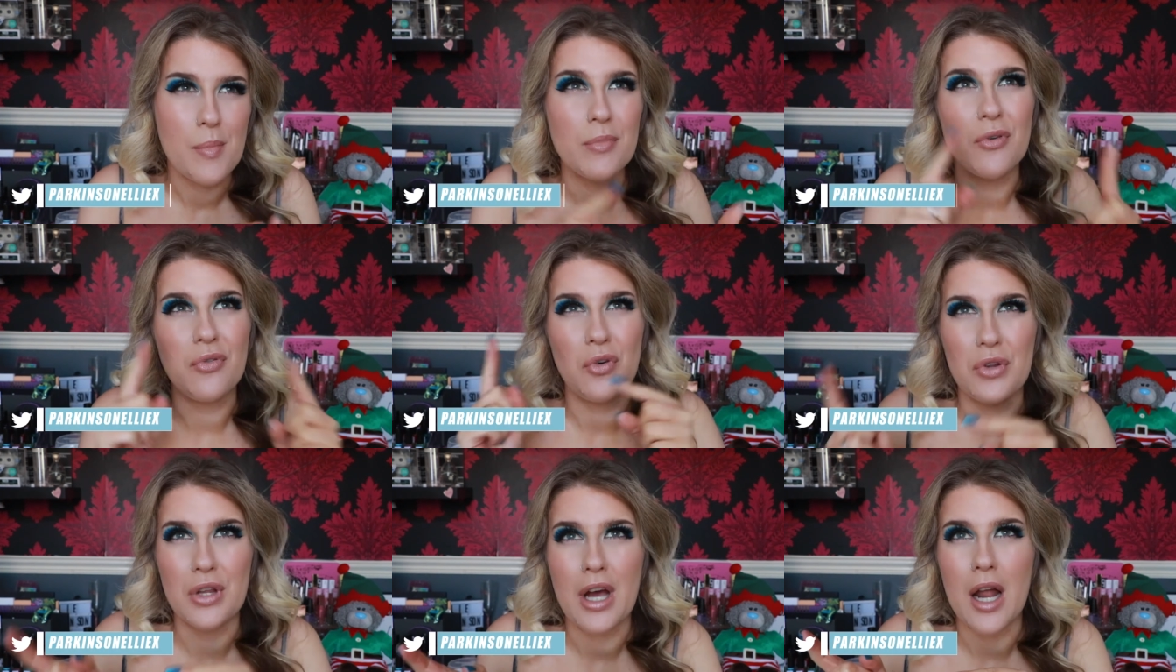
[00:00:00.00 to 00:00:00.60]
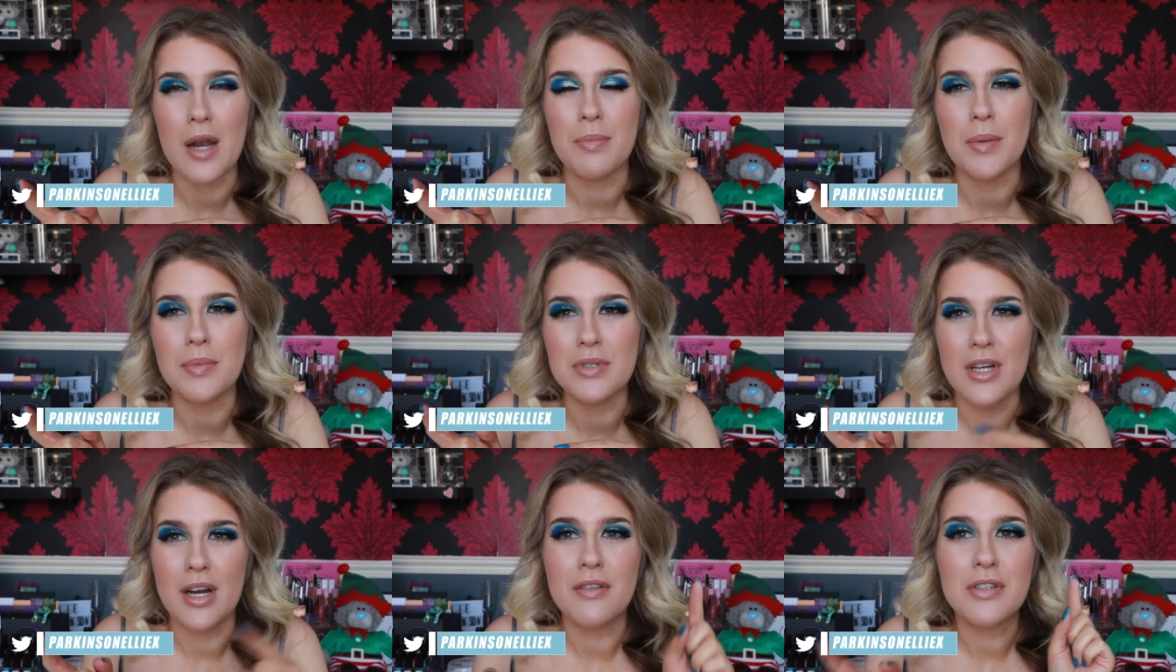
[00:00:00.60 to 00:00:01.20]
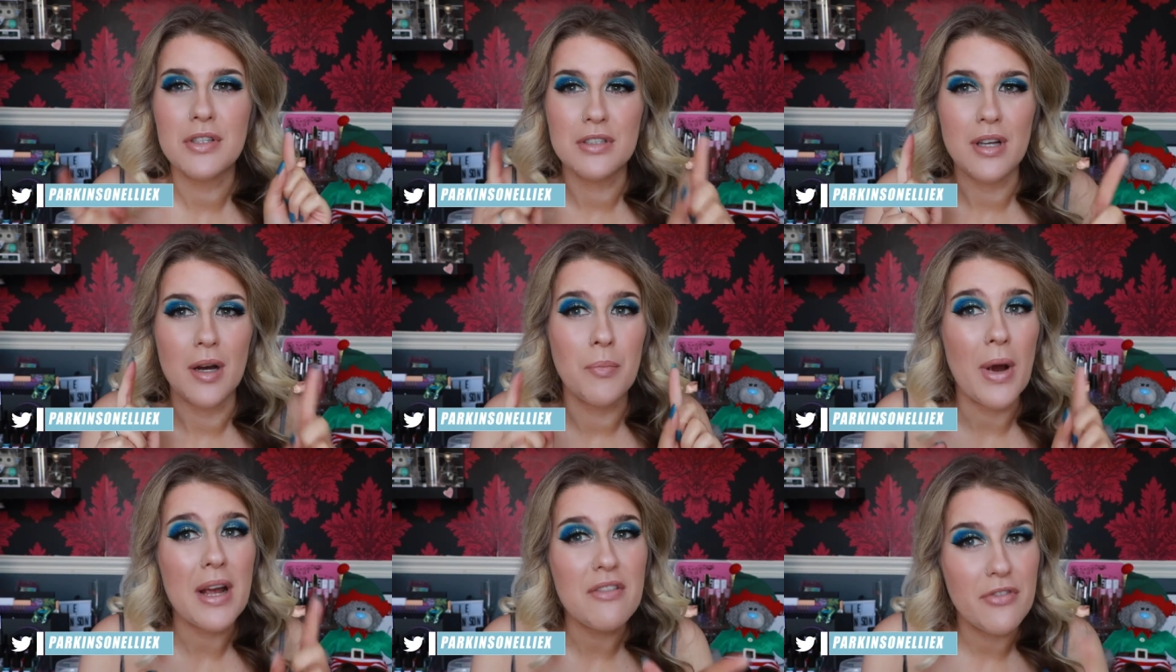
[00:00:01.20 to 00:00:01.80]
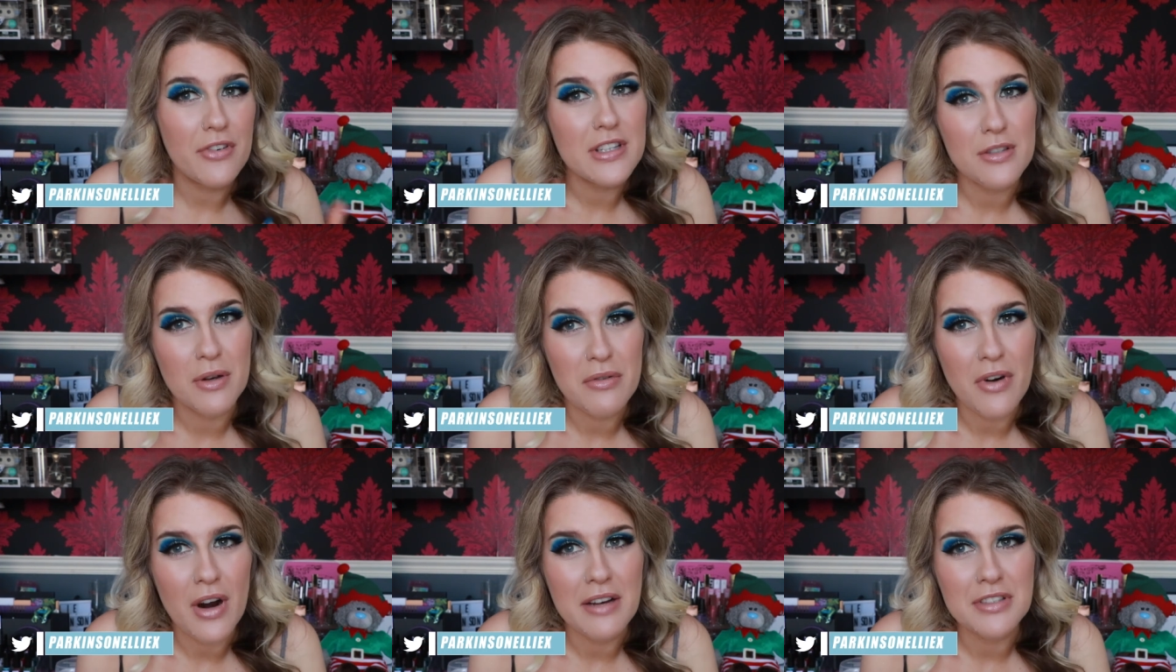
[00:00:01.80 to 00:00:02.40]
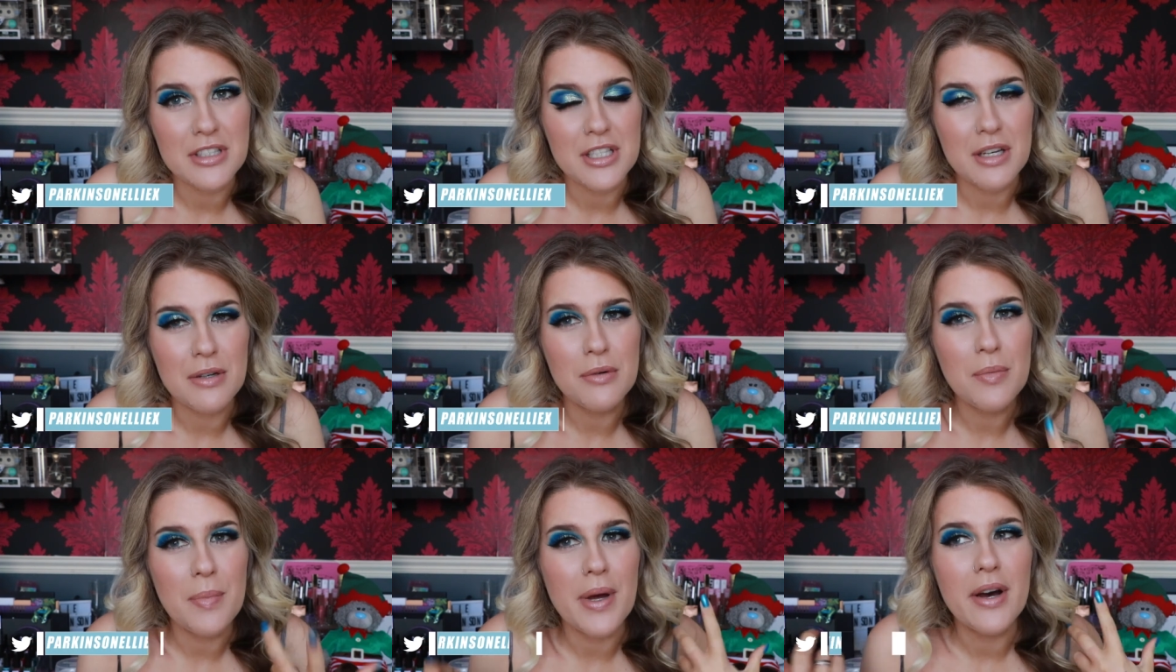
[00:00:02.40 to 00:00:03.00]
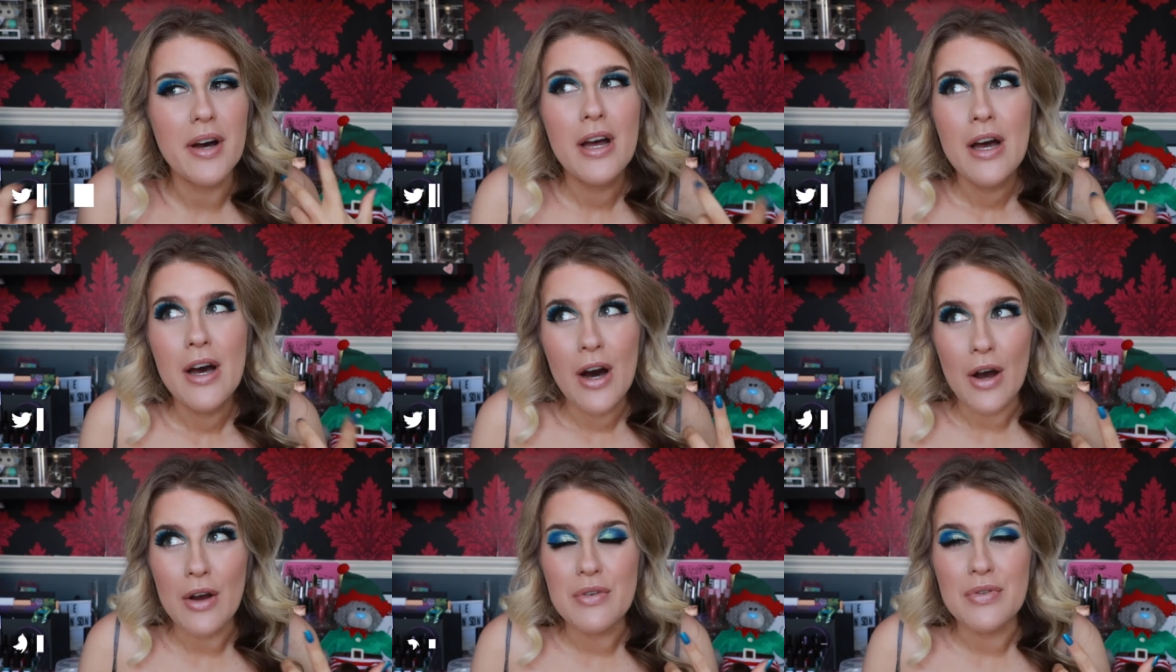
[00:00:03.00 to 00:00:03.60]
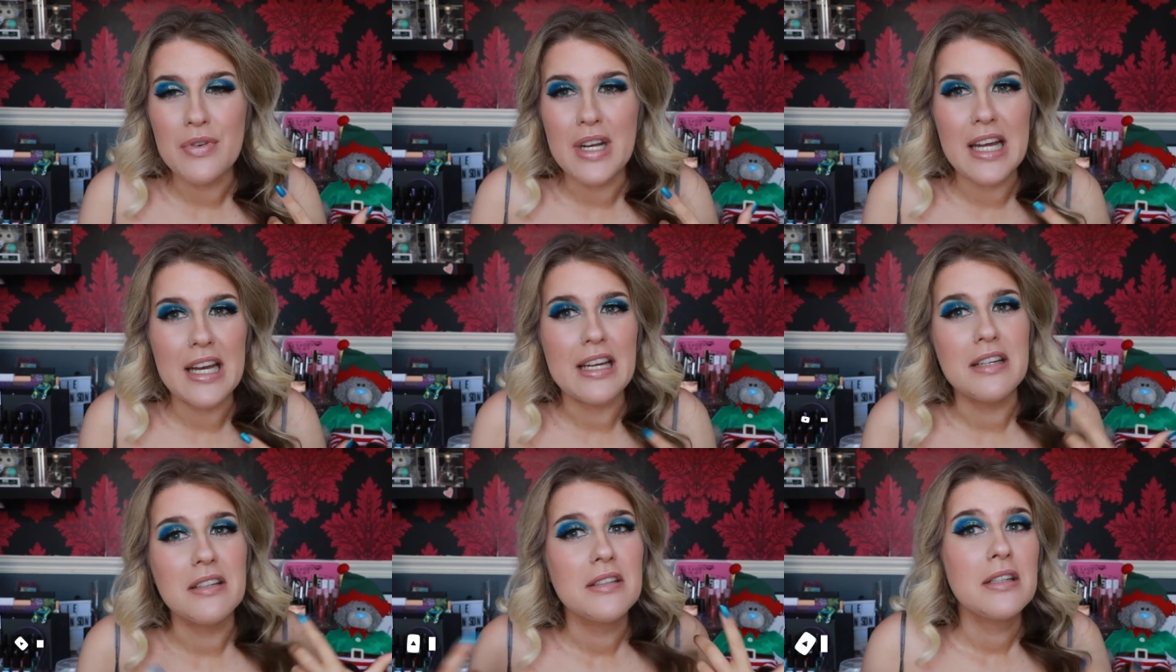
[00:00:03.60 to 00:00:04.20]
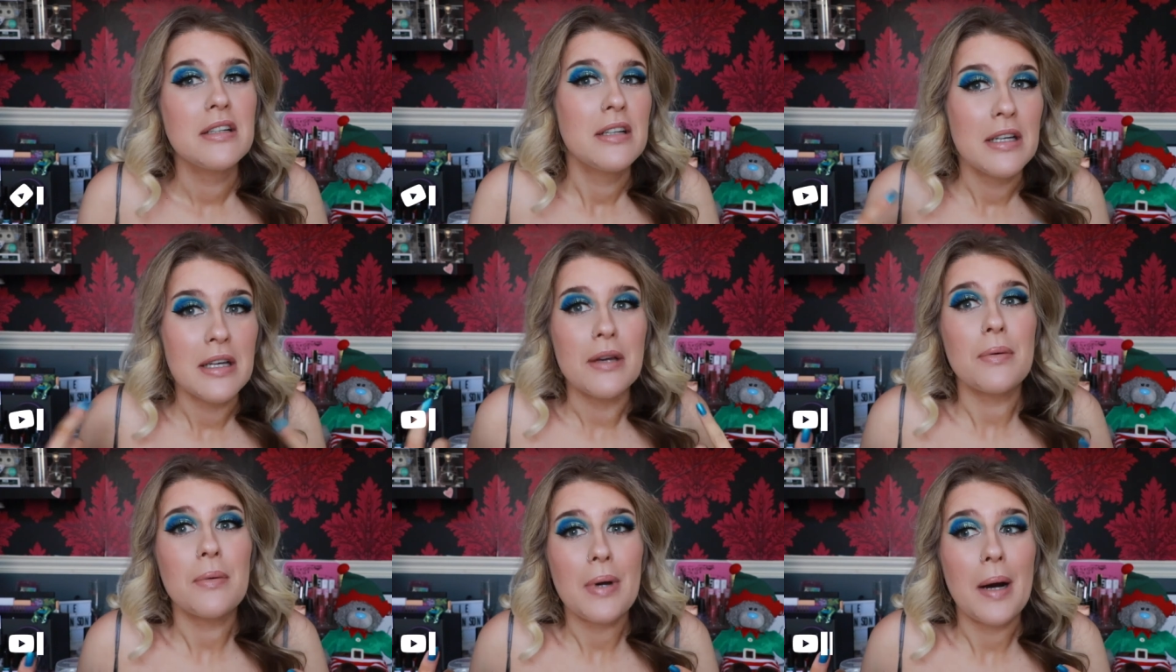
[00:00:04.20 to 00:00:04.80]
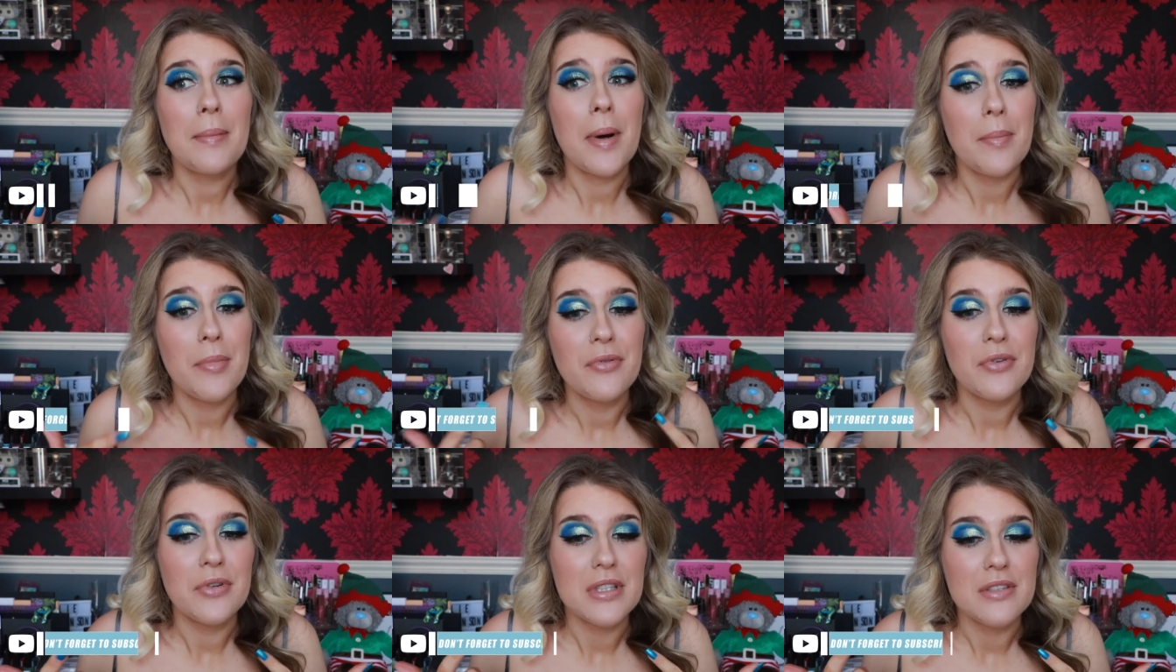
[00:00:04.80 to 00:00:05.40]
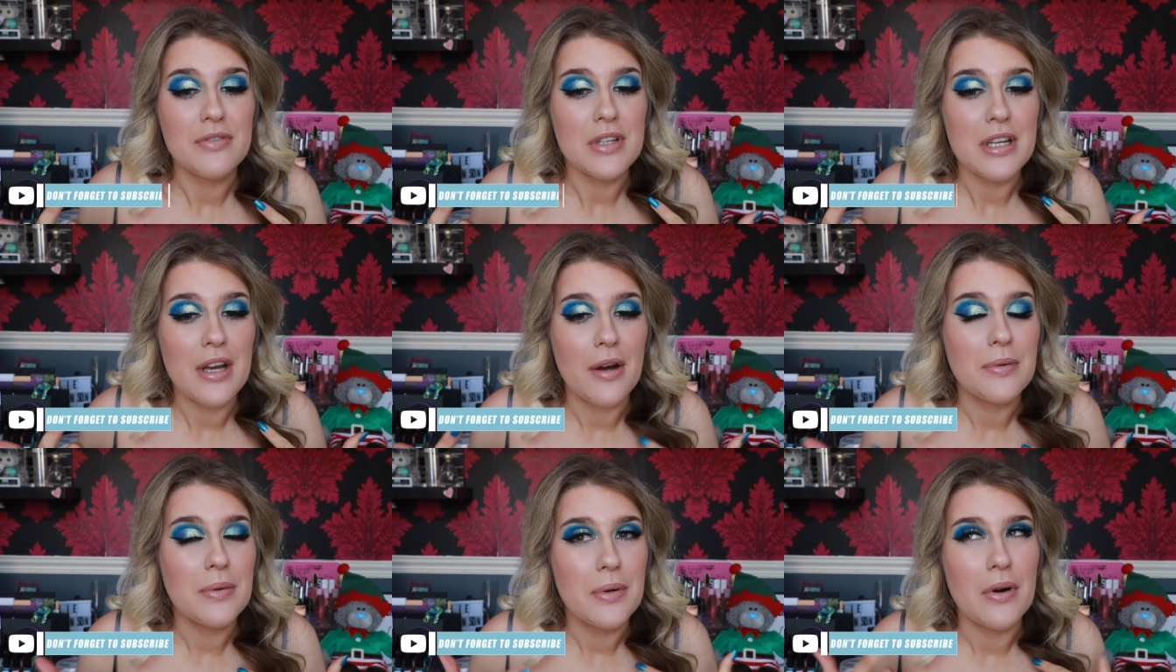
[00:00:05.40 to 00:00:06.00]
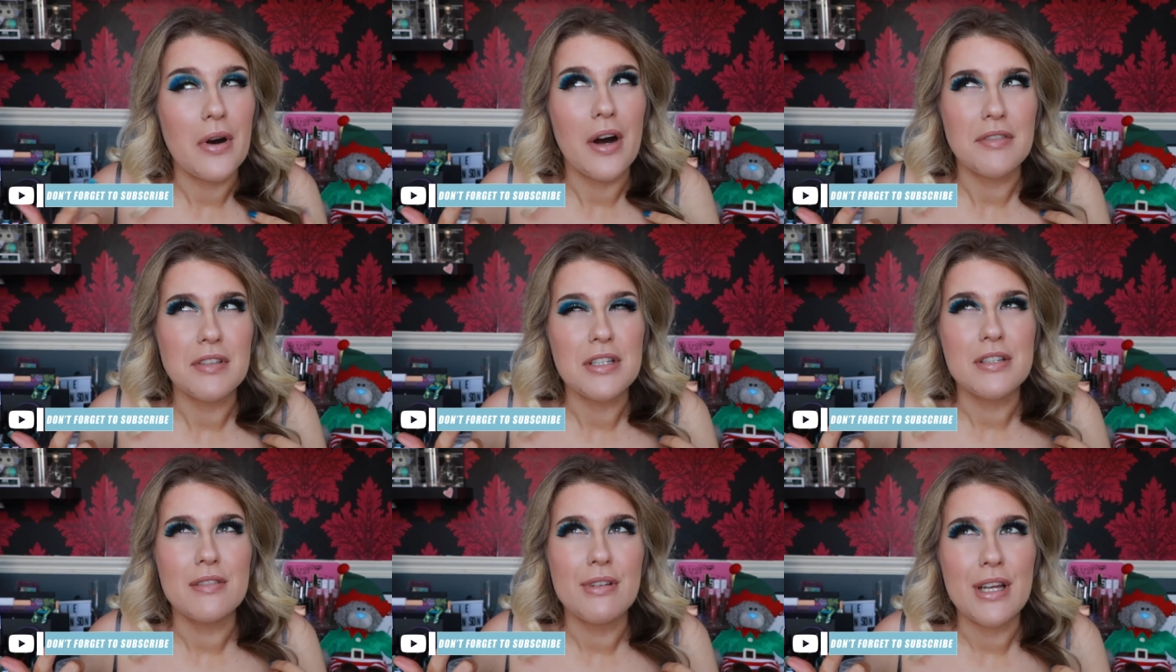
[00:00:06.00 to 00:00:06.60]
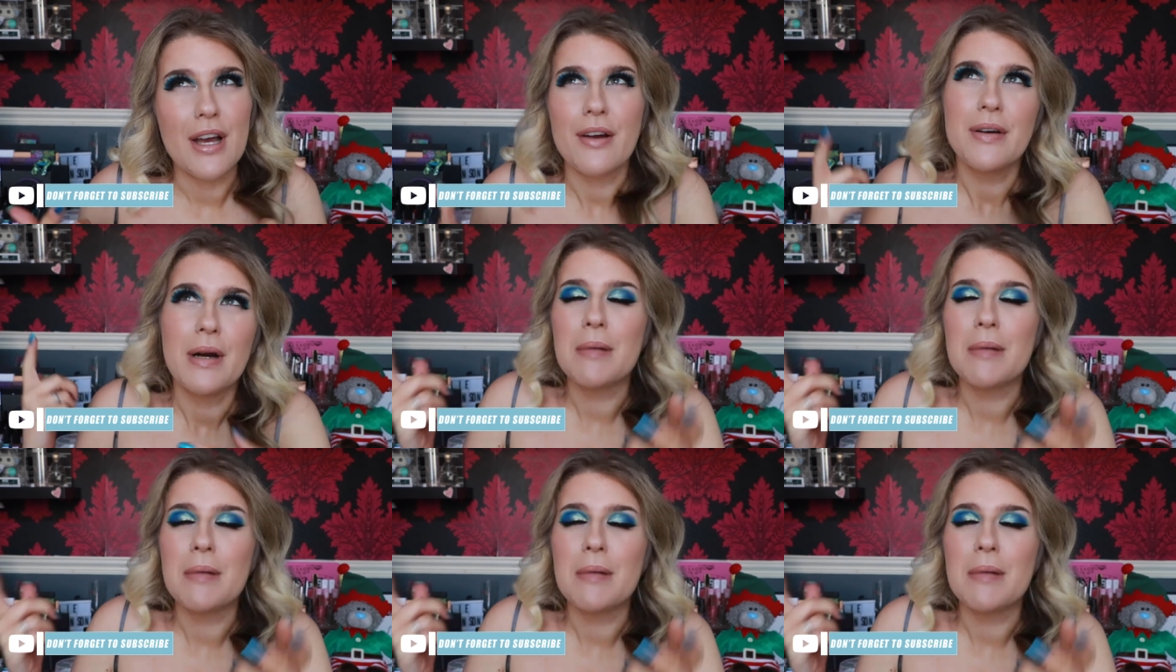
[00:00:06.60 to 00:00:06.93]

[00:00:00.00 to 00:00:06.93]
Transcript: before the ColourPop stuff because I'm waiting for it to arrive still, but hopefully it will come up before this video or after this video.